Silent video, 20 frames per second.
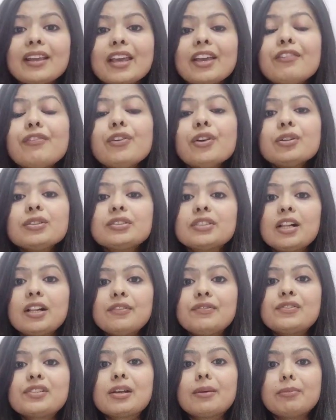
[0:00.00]
give
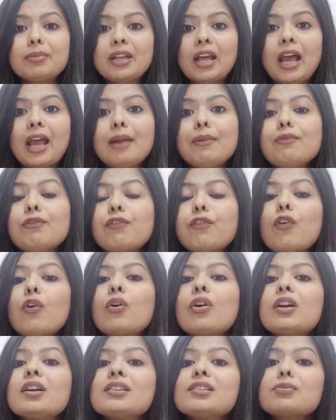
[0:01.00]
yourself some time,
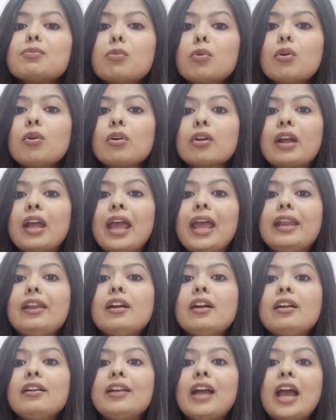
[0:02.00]
focus more
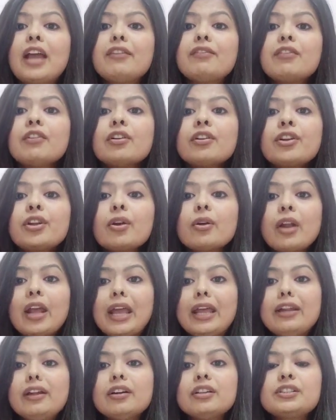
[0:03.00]
and divert your
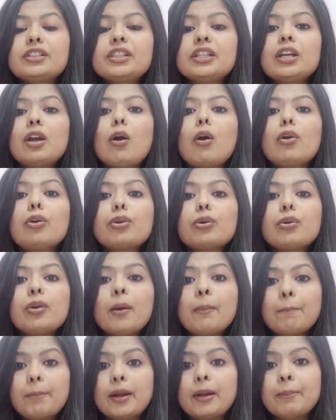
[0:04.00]
energy onto
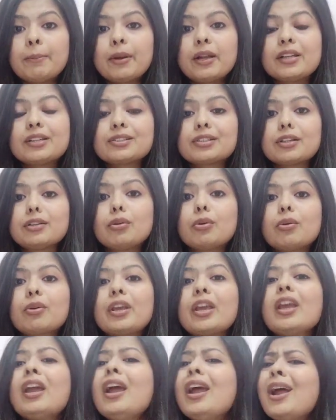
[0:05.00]
your preparation,
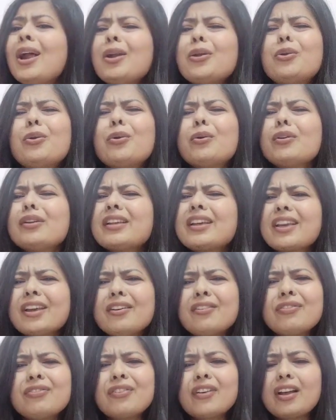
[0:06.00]
okay? Don't
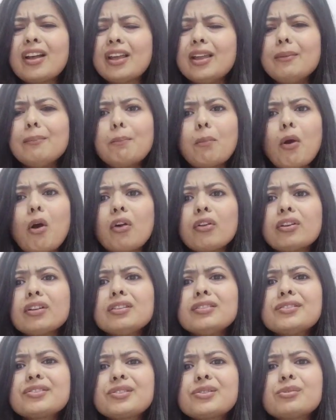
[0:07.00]
give
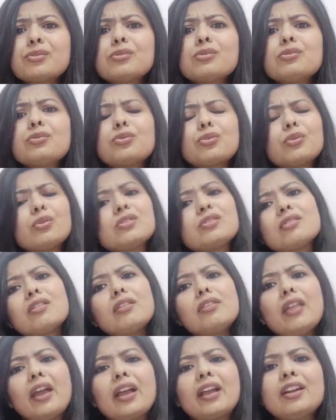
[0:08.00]
importance to
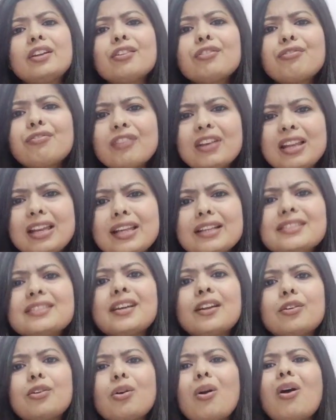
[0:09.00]
those negative feelings
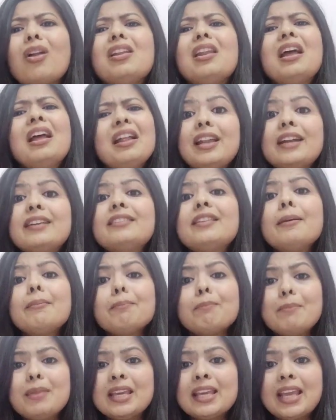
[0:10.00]
at all. Let
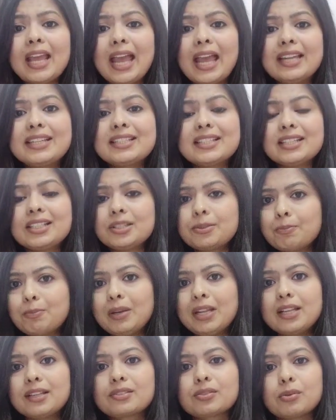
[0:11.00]
them be at its
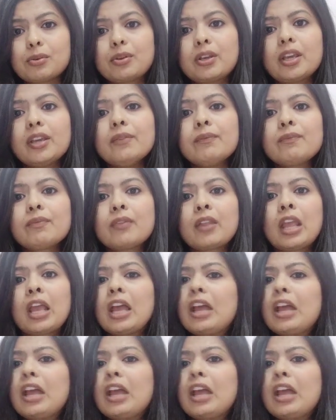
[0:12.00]
place, okay?